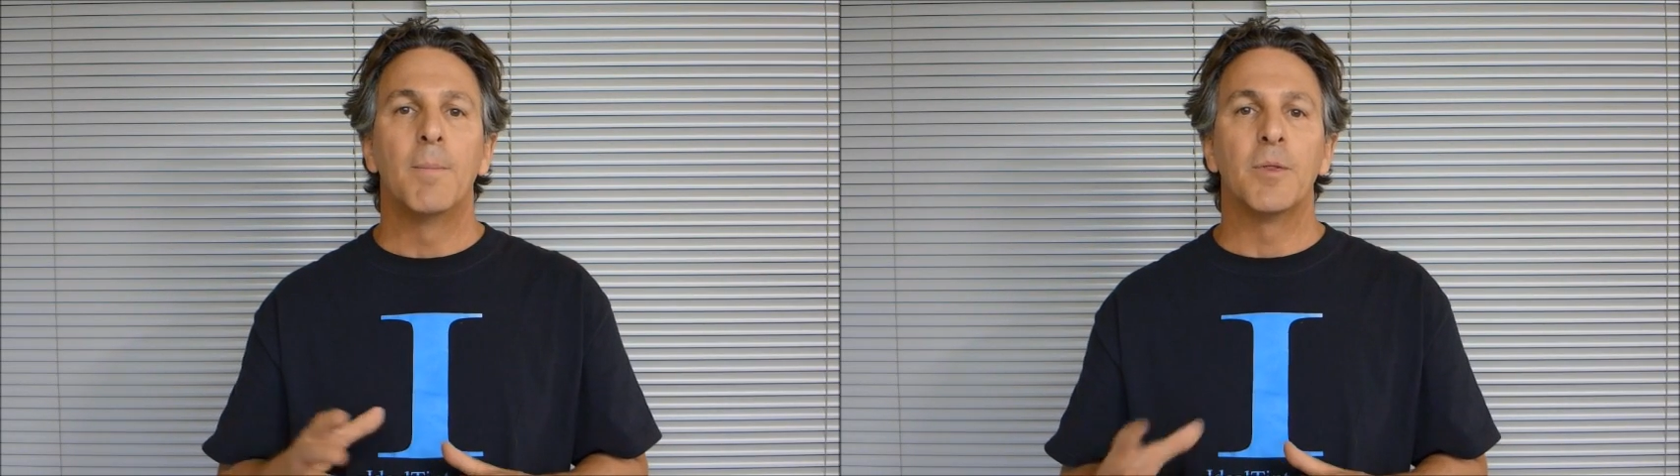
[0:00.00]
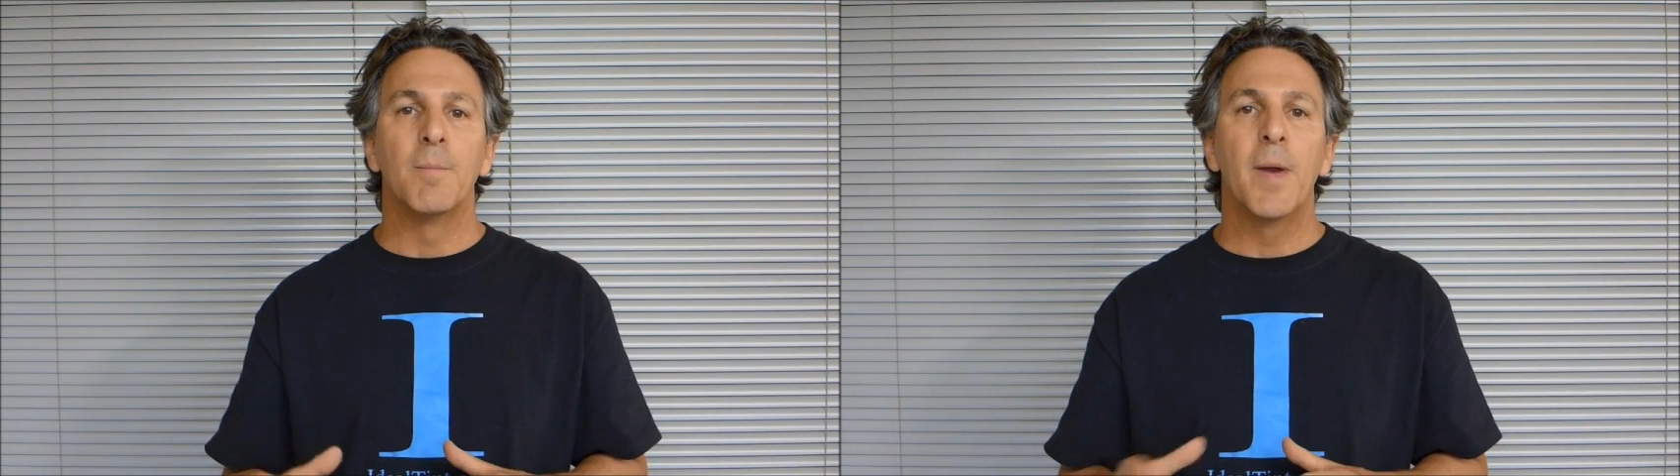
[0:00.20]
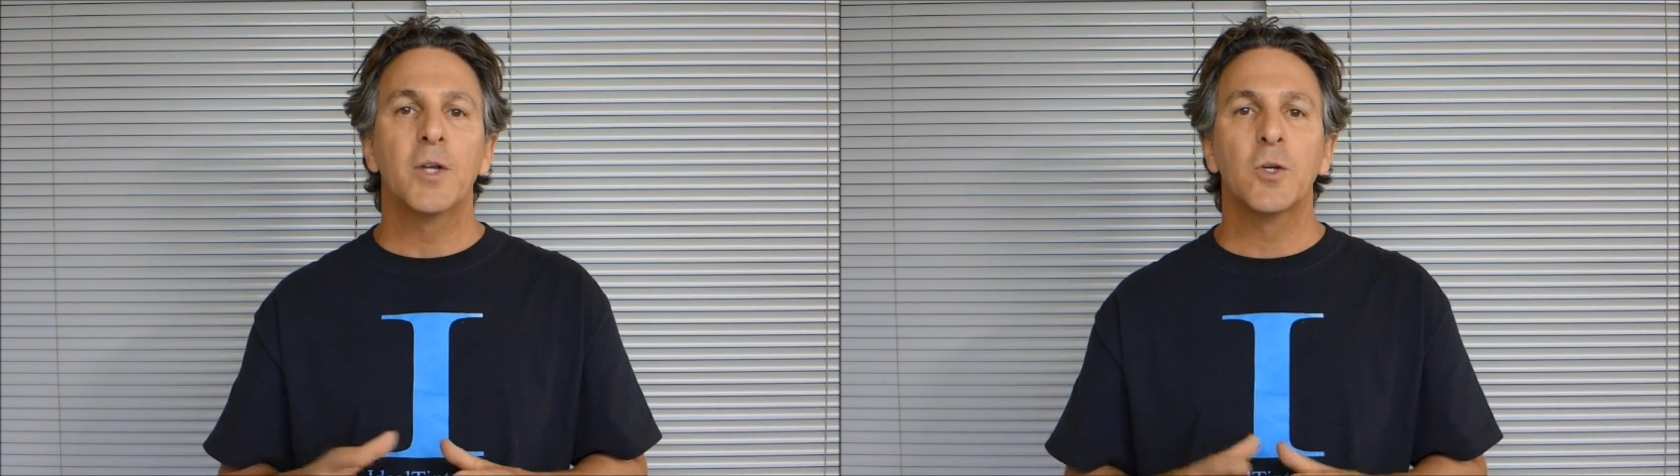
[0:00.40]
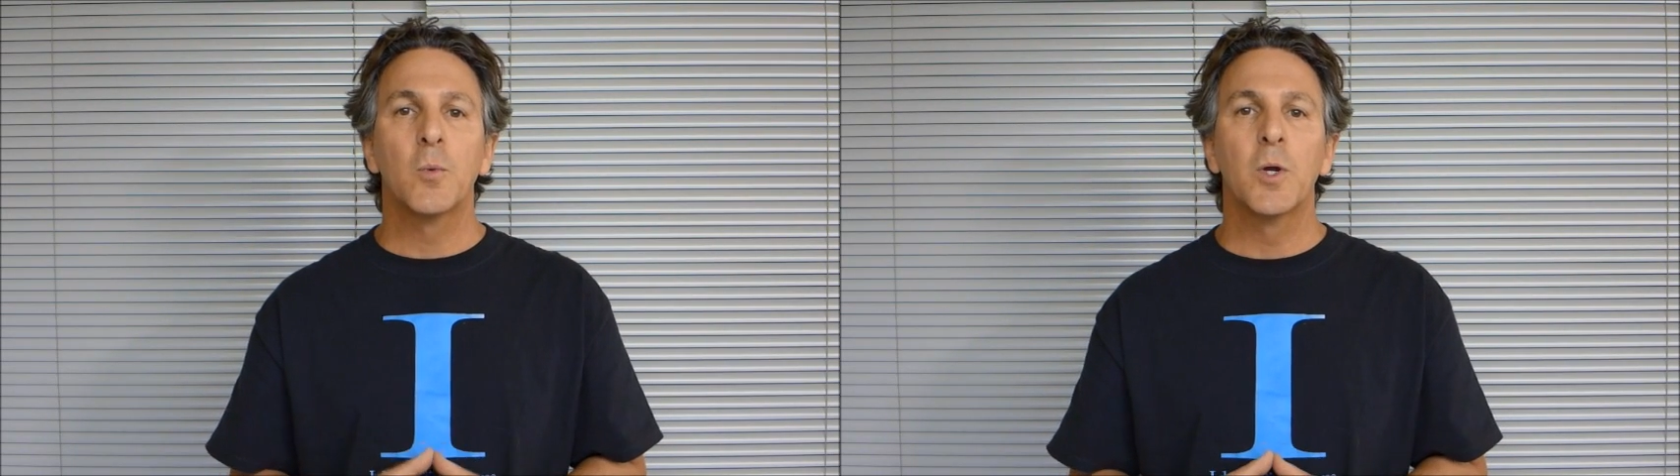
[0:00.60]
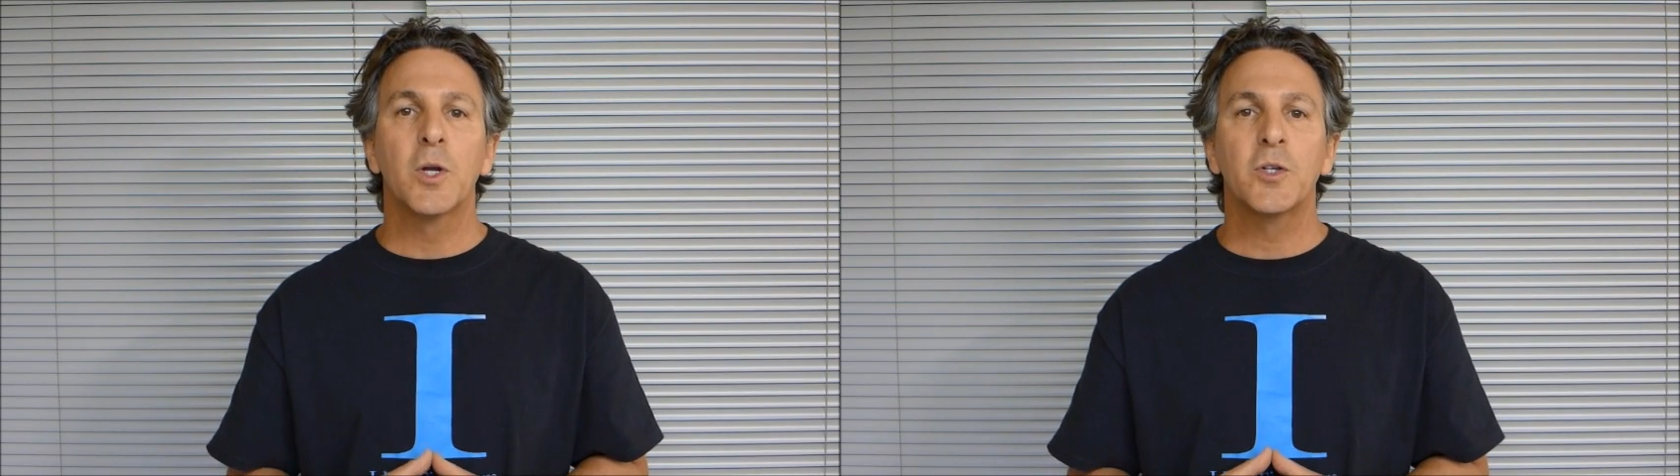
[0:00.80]
but the measure
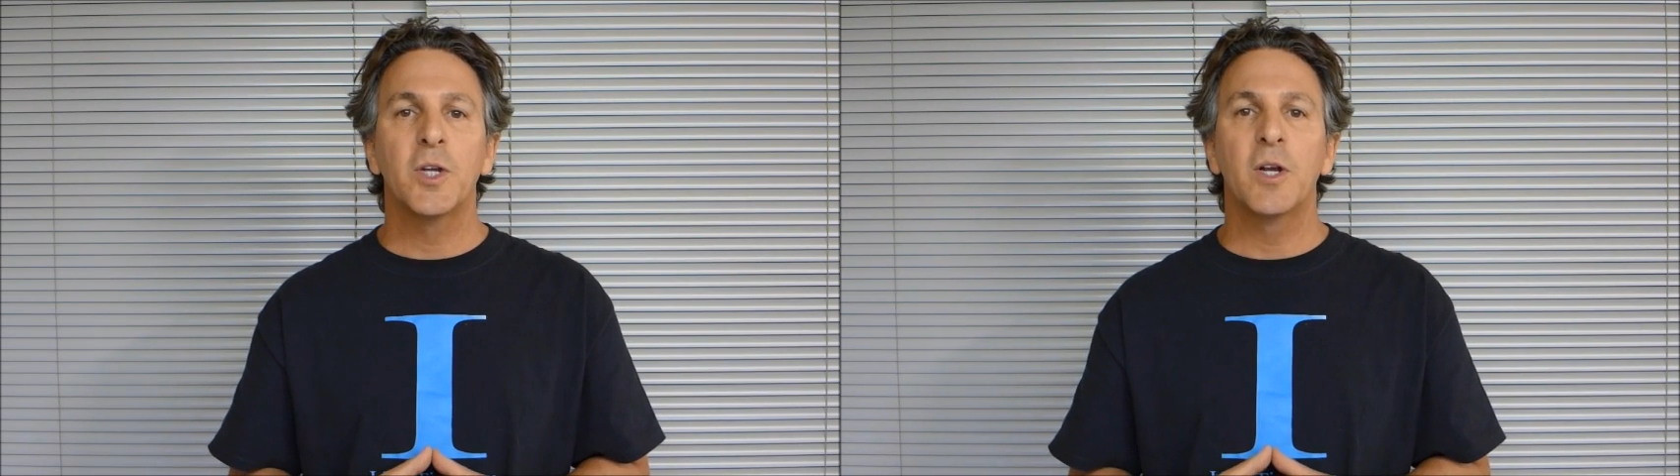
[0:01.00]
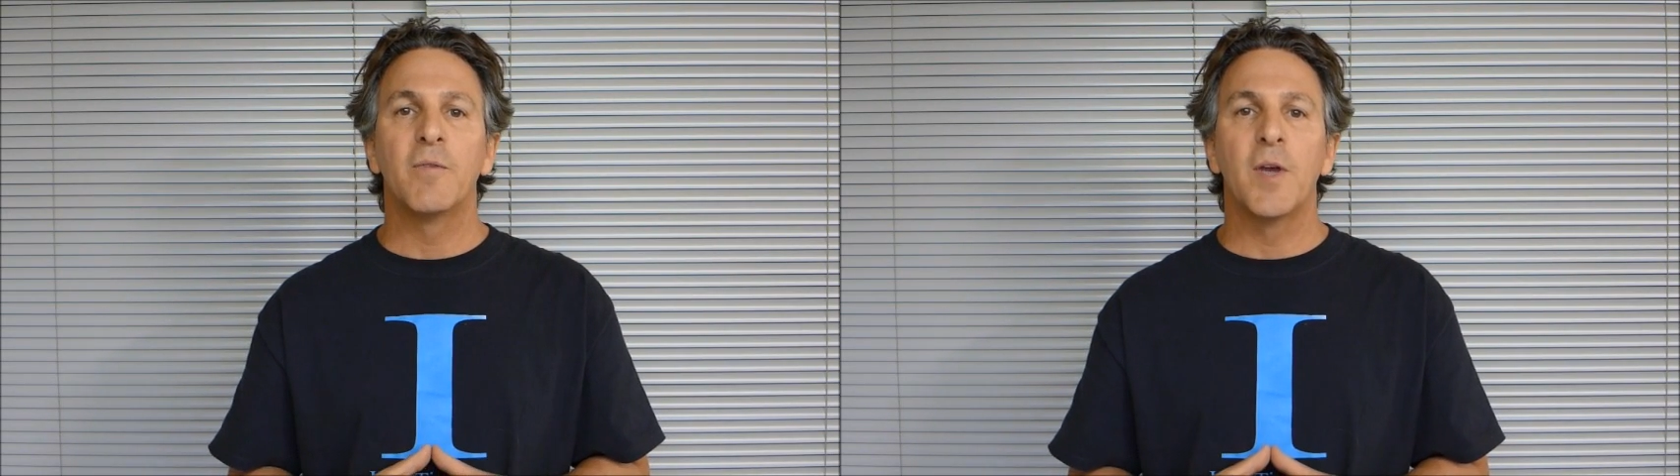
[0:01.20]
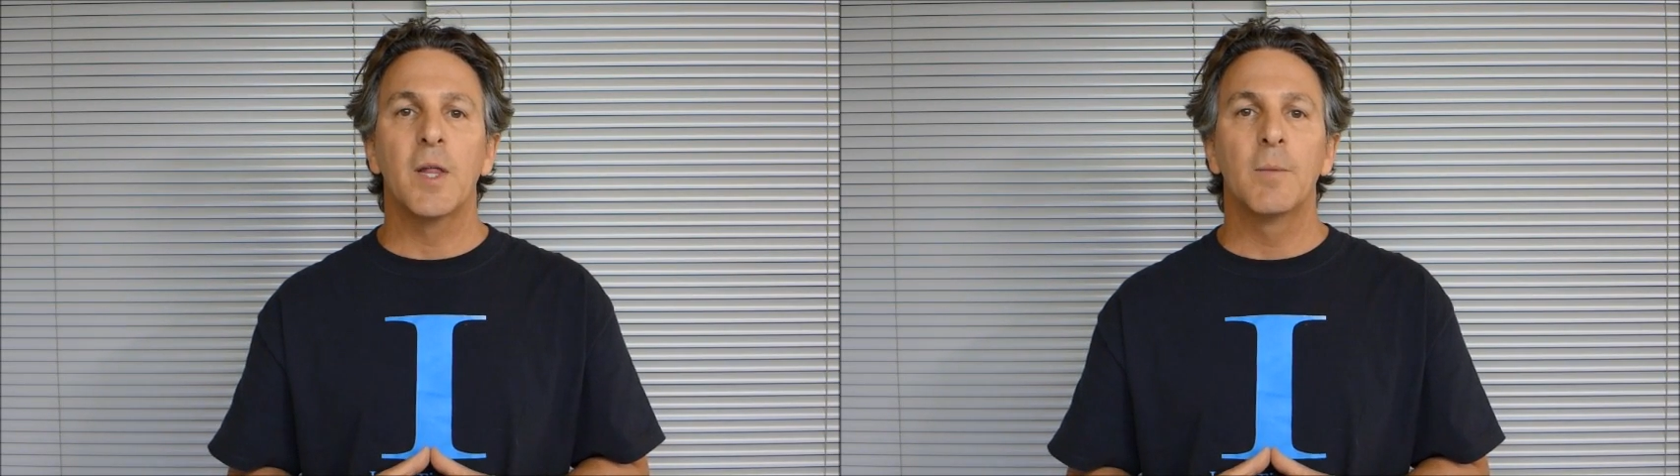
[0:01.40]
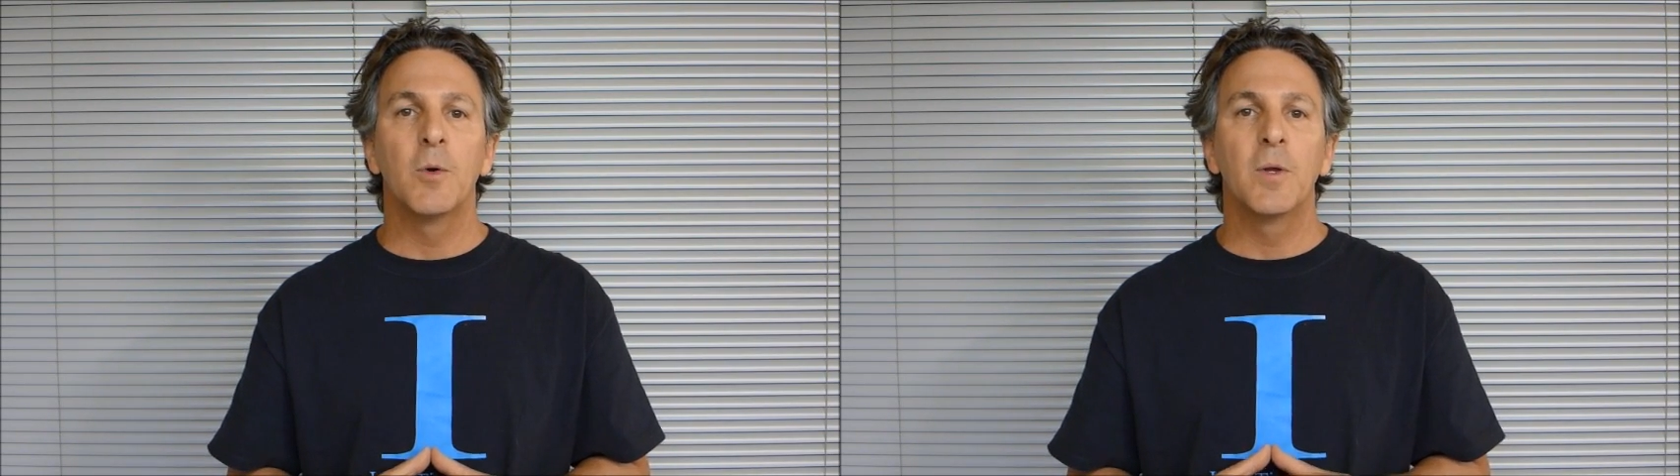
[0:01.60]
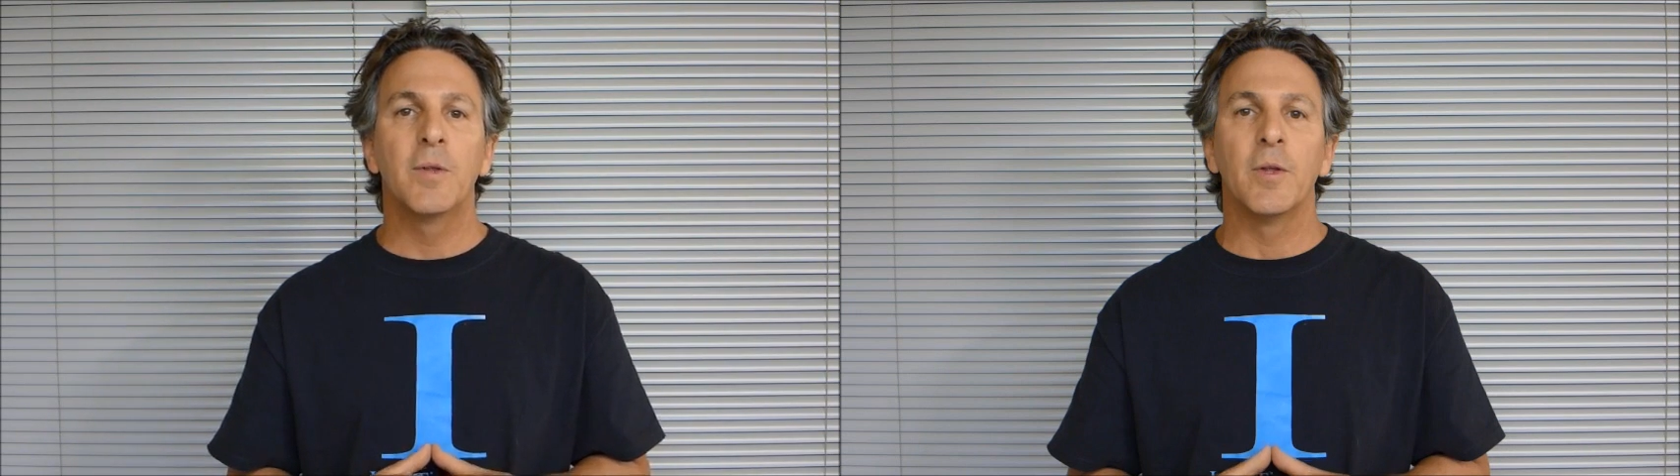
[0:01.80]
worksheet
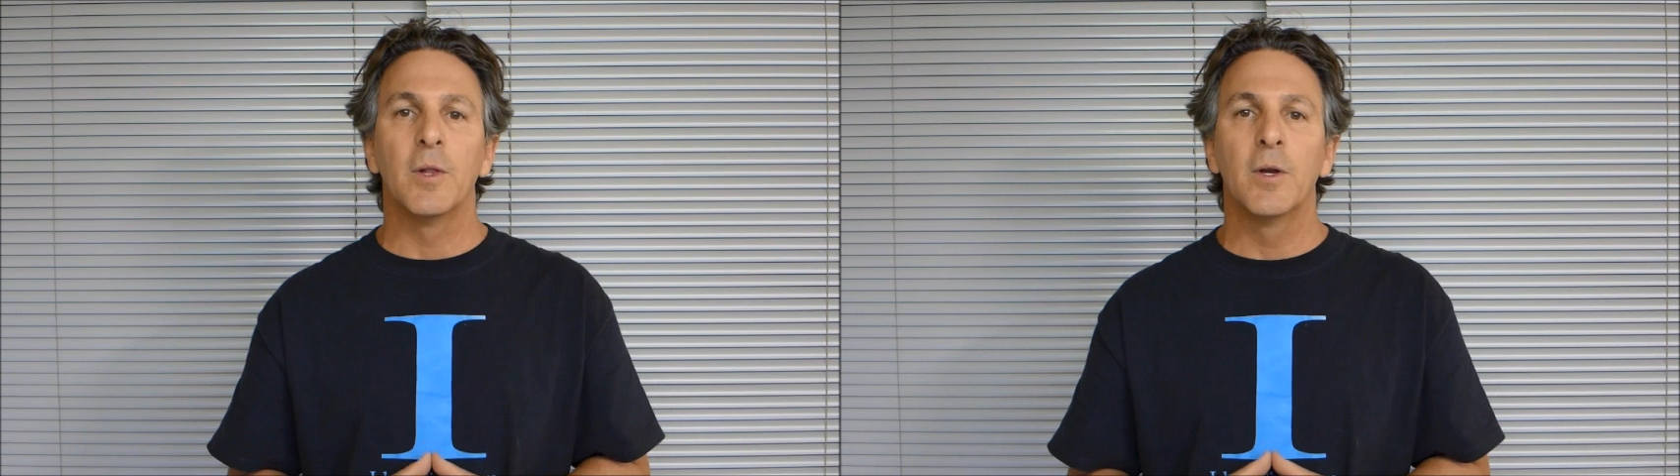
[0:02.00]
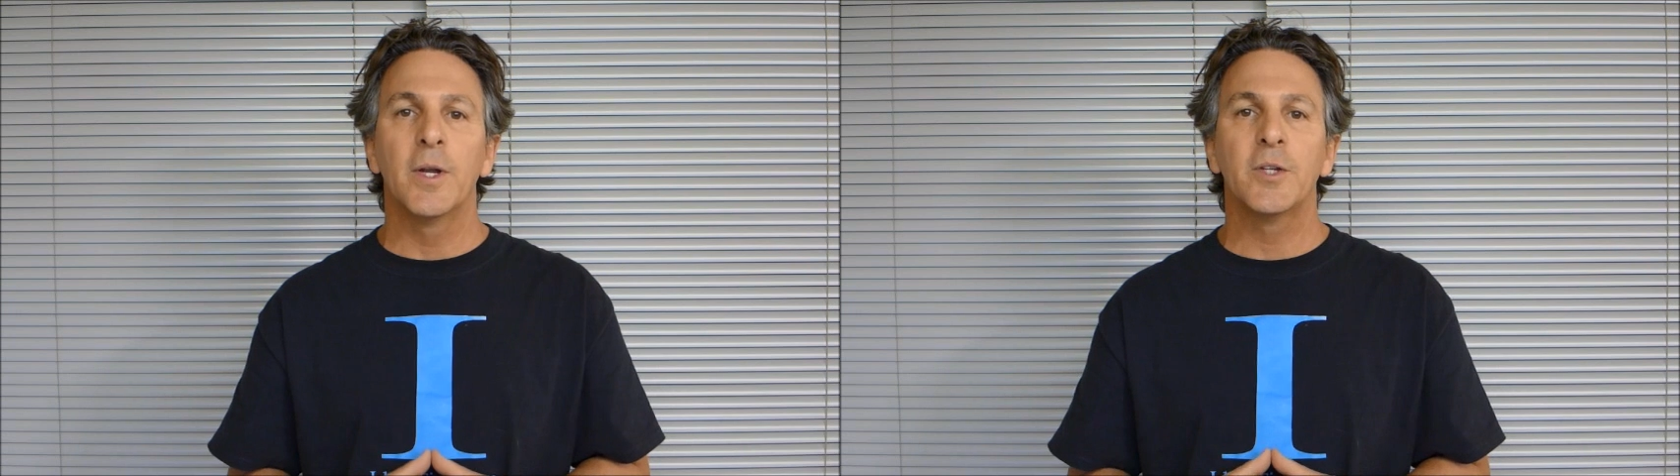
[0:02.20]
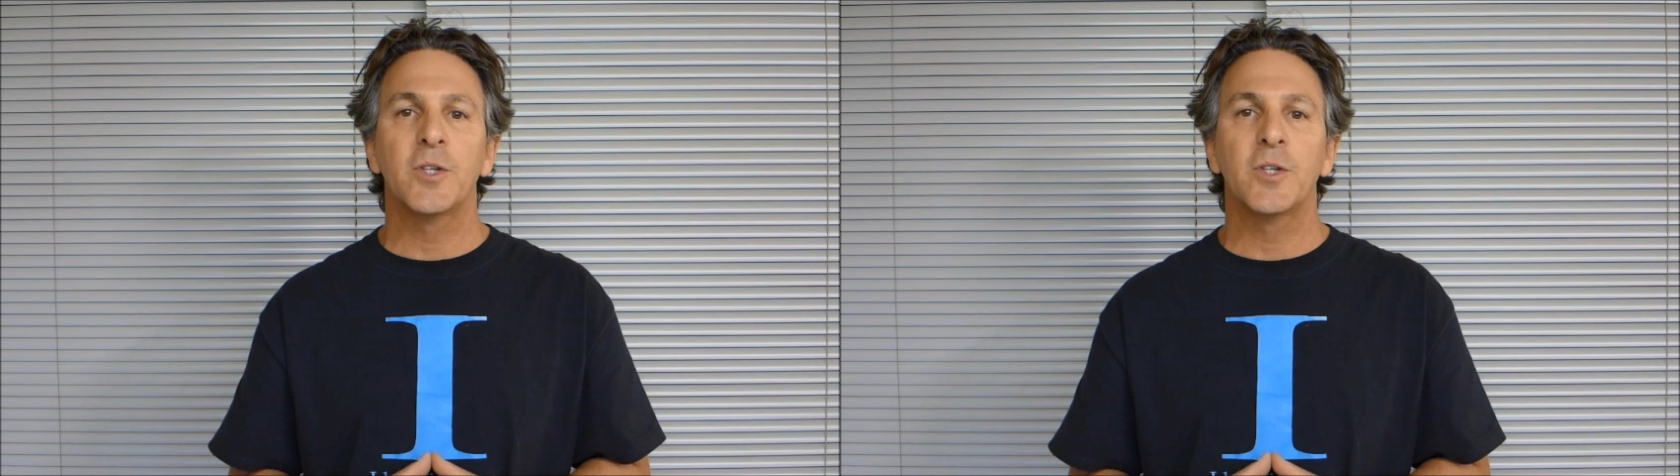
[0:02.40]
available in the Learning